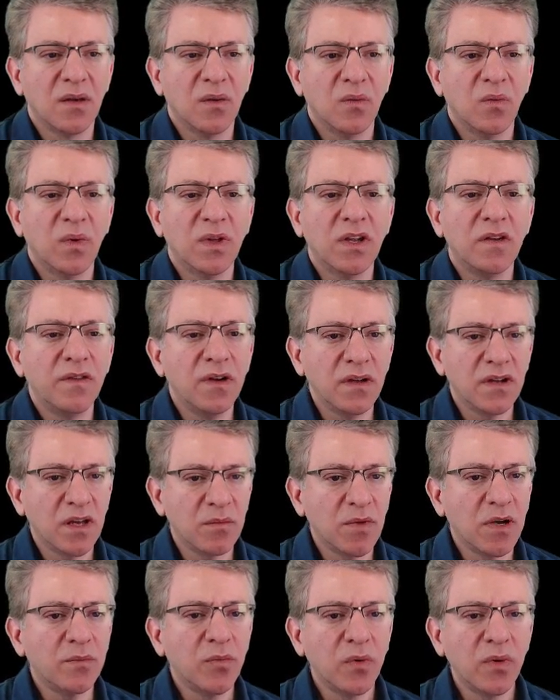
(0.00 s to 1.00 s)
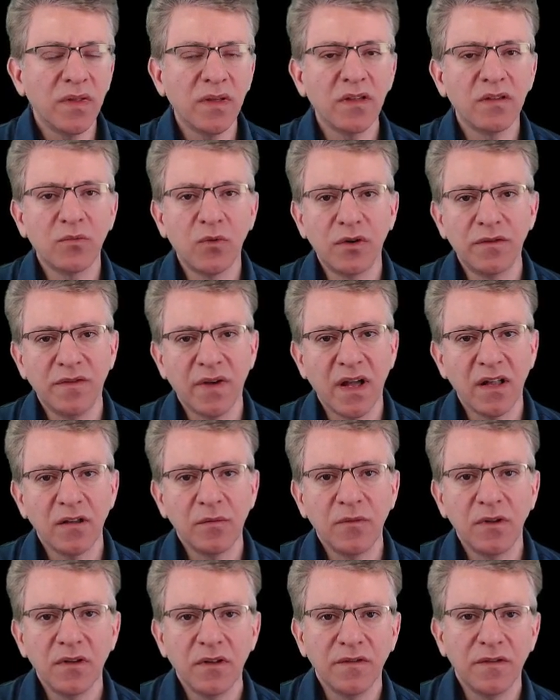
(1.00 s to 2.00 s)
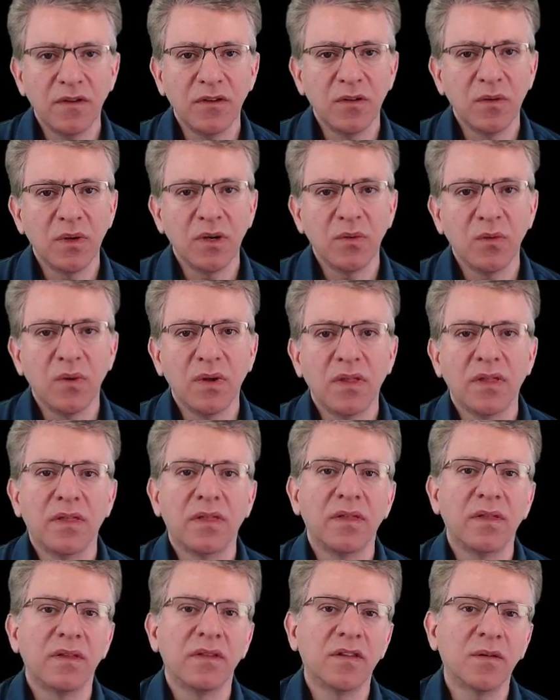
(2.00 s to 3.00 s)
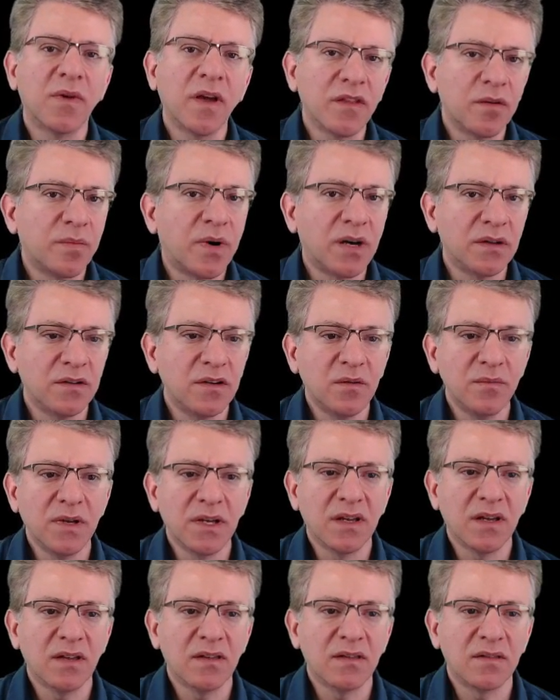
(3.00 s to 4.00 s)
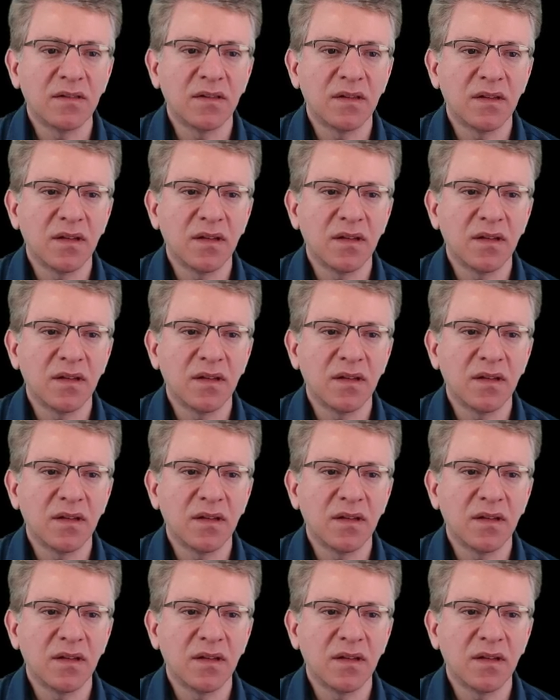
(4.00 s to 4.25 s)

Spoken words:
whatever you come up with is more valuable if you do it with some other partner, because